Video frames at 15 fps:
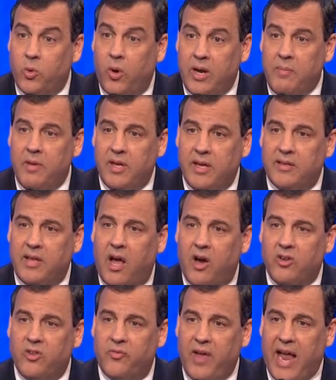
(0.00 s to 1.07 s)
with $20 million
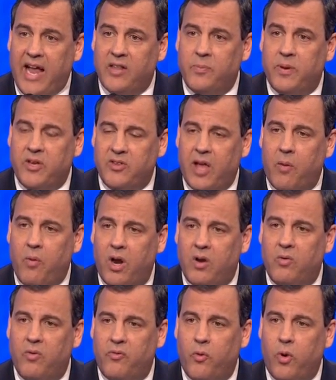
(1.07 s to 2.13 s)
of ads because I
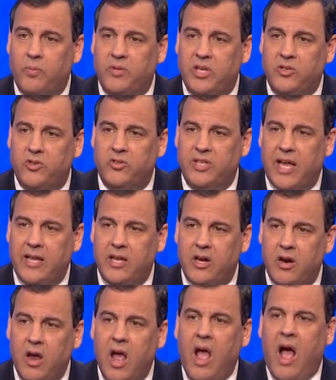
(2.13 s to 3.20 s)
wanted to reform teacher
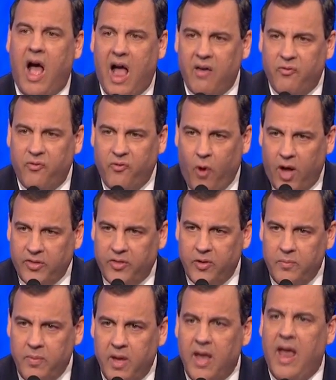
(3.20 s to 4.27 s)
tenure, I
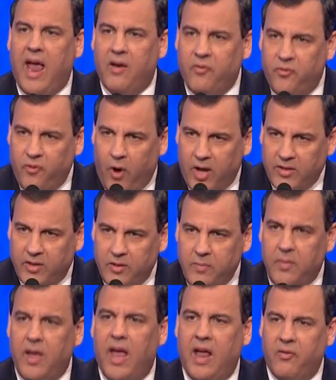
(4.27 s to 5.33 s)
fought them and fought
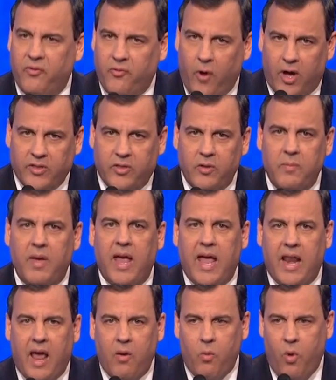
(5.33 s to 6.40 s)
them and fought them
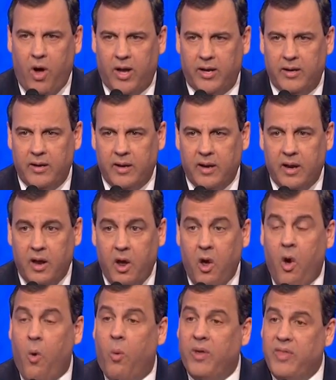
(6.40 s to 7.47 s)
and I won.
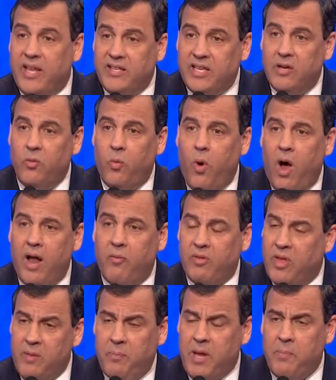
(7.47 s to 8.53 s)
When they didn't
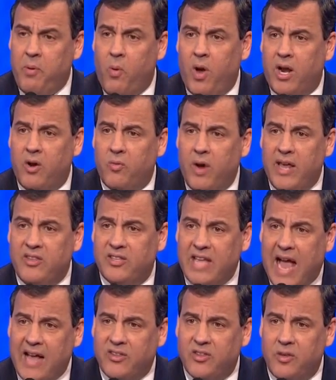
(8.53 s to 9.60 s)
want, when people wanted to
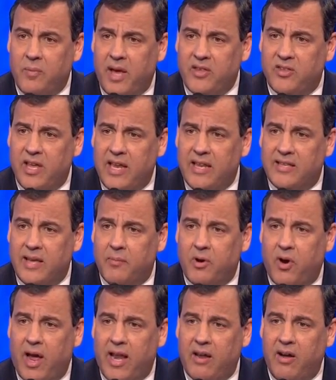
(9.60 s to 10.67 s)
raise taxes in my state, the
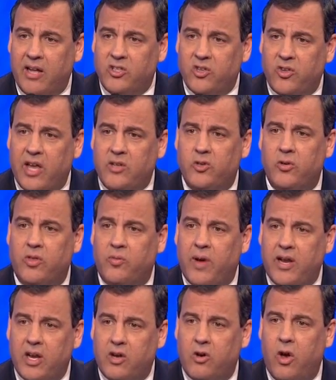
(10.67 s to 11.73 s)
Democratic legislature, and
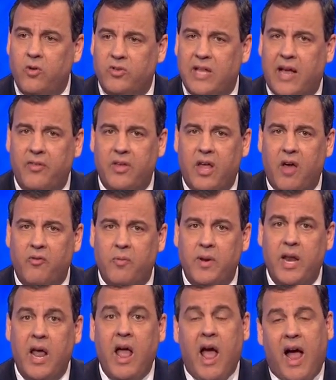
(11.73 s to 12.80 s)
threatened to close down the
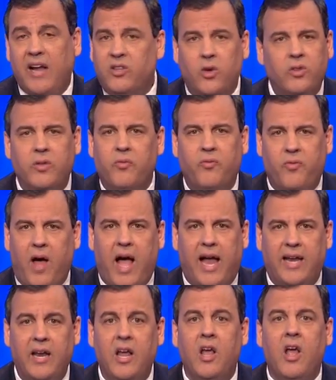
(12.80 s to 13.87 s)
government, I told them,
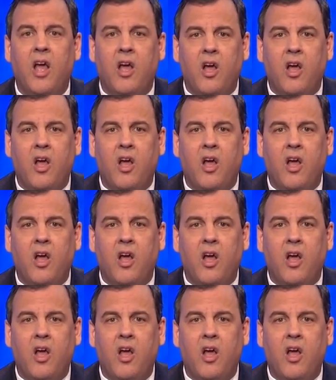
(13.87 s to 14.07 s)
fine,